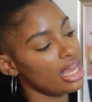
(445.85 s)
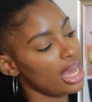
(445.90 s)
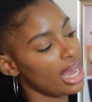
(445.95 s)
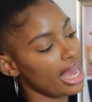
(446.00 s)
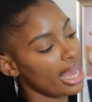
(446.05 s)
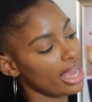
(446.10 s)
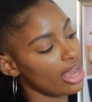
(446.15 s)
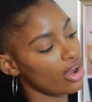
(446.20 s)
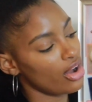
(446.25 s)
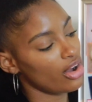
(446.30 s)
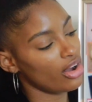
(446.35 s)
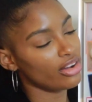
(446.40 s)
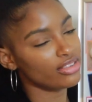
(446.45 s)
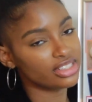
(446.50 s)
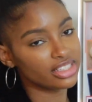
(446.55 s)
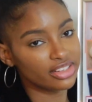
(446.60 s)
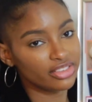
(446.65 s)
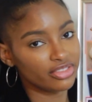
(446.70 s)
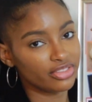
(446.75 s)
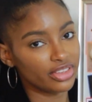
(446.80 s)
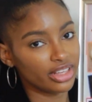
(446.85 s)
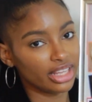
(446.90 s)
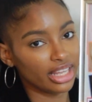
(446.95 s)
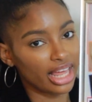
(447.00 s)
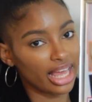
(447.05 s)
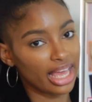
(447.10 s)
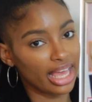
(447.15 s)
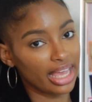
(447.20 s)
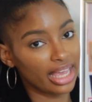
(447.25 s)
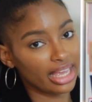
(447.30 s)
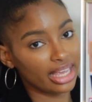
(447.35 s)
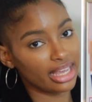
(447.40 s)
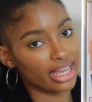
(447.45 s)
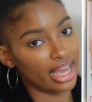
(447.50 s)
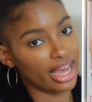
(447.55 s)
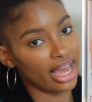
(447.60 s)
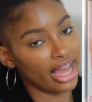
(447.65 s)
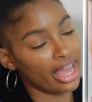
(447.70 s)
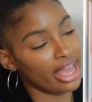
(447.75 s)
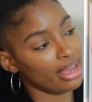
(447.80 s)
I often feel like
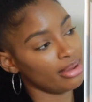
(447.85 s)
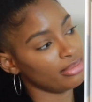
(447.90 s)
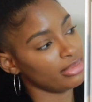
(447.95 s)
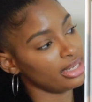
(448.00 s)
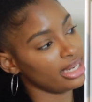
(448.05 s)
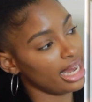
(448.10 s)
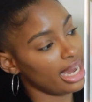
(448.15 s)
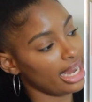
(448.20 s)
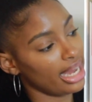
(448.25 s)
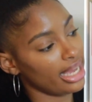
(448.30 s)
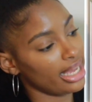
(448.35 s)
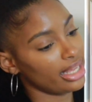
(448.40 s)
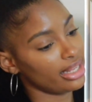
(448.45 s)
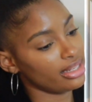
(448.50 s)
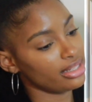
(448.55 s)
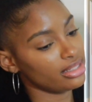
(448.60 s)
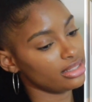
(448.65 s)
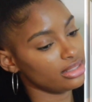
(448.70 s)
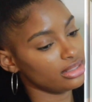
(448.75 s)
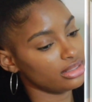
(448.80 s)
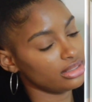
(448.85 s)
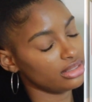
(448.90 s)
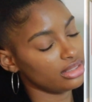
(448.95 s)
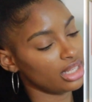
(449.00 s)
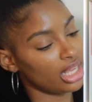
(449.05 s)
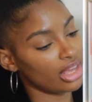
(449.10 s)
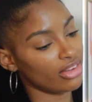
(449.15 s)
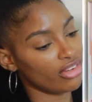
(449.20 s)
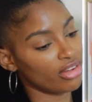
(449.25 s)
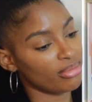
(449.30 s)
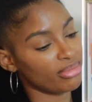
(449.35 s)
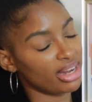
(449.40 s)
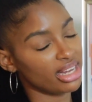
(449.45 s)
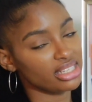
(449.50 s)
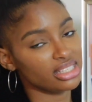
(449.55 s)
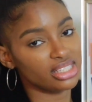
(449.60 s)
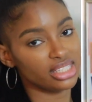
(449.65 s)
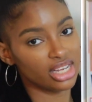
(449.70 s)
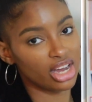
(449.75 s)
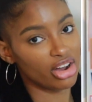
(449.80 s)
I am not giving
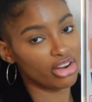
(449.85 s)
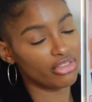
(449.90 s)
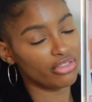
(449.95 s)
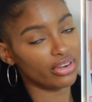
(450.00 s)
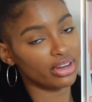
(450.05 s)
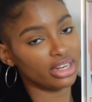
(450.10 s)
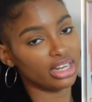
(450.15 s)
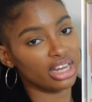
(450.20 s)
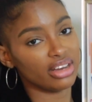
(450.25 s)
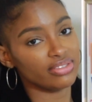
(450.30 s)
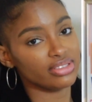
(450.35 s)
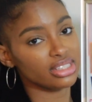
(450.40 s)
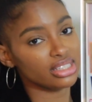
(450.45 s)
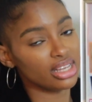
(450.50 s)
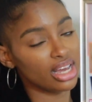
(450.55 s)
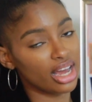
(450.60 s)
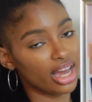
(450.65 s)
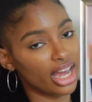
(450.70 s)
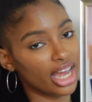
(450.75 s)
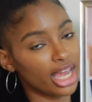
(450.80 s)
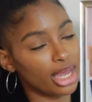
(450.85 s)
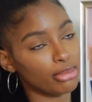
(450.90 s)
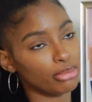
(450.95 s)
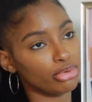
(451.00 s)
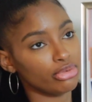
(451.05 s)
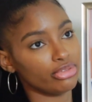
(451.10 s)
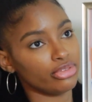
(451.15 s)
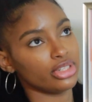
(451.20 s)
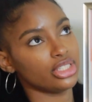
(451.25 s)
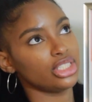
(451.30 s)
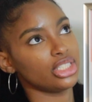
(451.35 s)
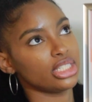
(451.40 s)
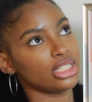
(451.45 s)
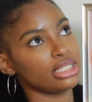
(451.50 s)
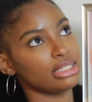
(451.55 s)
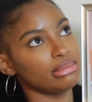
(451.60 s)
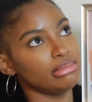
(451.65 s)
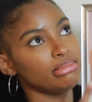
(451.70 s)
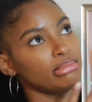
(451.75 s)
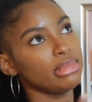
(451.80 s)
myself enough time for
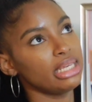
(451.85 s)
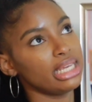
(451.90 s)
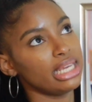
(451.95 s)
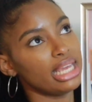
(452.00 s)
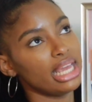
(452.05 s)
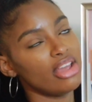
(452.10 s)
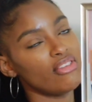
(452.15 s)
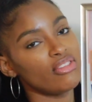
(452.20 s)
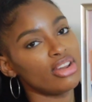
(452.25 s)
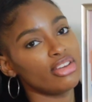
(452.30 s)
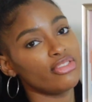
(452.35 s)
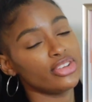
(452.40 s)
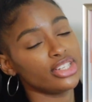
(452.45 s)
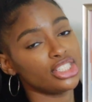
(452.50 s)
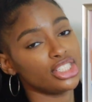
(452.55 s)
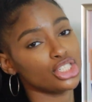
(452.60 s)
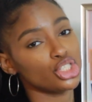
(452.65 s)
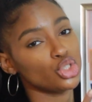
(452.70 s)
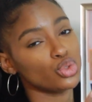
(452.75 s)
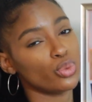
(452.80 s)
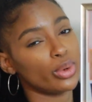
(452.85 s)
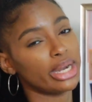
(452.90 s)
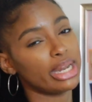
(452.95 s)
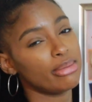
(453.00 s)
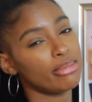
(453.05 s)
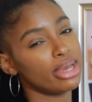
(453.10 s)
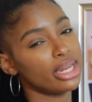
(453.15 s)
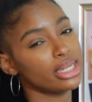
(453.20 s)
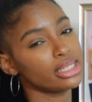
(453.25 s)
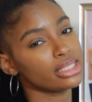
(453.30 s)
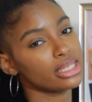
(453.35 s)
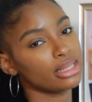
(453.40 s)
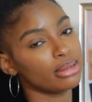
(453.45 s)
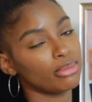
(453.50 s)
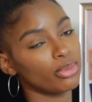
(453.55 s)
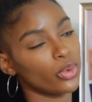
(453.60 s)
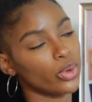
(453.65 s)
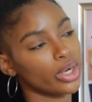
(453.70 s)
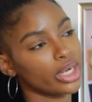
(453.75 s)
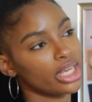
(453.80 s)
just me. Even if it's just 20 minutes in the
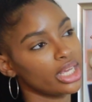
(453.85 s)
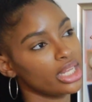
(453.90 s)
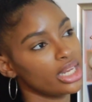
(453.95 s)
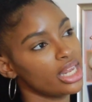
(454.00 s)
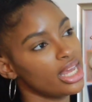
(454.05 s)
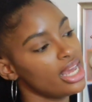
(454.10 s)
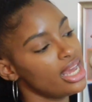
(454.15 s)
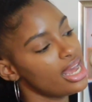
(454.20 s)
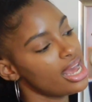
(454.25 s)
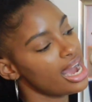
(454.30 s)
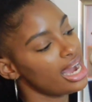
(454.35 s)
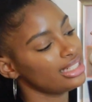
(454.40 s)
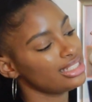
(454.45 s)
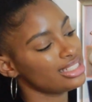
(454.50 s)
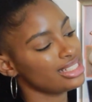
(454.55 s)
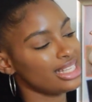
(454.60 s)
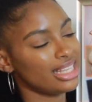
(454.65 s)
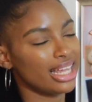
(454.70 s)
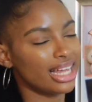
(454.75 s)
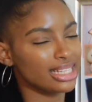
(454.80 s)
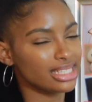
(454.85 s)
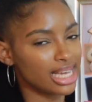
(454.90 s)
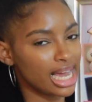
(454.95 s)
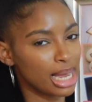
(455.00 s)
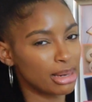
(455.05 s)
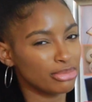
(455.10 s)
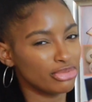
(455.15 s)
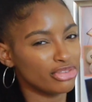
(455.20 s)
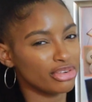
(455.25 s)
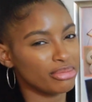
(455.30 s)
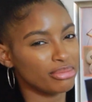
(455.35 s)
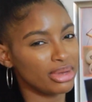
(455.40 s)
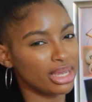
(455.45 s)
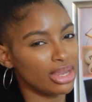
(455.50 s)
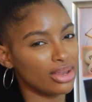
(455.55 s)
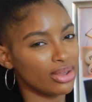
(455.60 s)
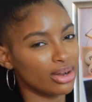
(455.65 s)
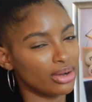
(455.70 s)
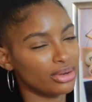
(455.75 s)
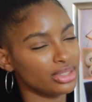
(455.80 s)
morning, I just need that time for
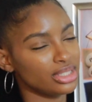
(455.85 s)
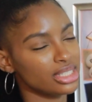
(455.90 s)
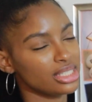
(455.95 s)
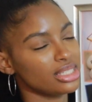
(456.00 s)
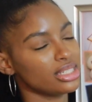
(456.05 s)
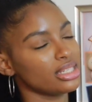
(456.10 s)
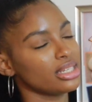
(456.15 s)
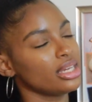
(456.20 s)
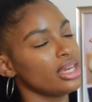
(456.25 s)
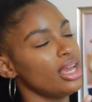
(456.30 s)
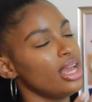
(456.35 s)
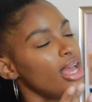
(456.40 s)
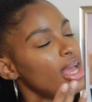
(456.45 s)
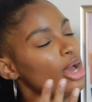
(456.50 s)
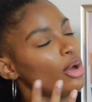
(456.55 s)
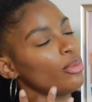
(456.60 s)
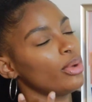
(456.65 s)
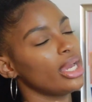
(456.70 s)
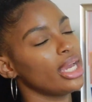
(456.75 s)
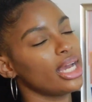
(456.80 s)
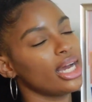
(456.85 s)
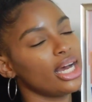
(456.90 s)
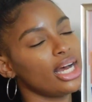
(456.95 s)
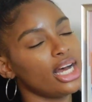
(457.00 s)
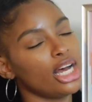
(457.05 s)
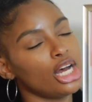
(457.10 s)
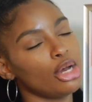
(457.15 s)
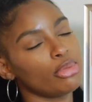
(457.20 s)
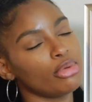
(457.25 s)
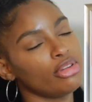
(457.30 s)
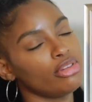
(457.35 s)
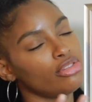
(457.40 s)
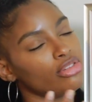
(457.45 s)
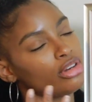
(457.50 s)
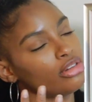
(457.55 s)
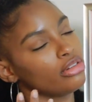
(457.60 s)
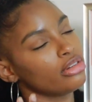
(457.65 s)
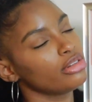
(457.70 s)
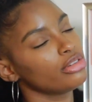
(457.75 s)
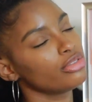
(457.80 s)
me, you know, just to wake up and
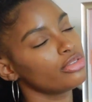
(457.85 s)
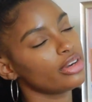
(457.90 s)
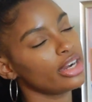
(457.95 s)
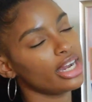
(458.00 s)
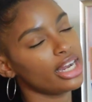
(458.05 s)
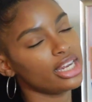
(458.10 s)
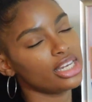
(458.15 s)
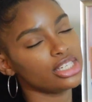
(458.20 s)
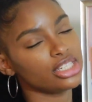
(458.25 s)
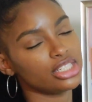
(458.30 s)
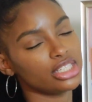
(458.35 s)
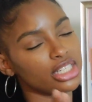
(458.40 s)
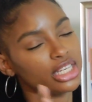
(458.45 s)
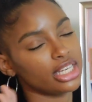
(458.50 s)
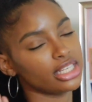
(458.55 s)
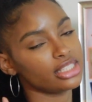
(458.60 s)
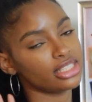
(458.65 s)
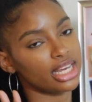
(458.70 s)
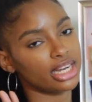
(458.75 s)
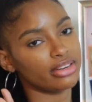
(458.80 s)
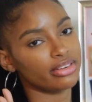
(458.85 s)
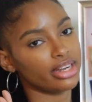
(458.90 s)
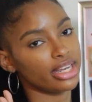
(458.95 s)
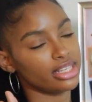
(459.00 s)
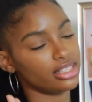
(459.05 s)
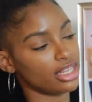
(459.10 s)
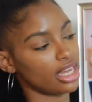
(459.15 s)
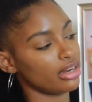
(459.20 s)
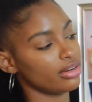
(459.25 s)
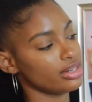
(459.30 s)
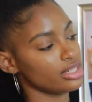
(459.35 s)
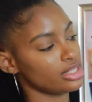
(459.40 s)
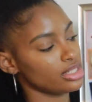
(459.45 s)
feel refreshed, etc., etc.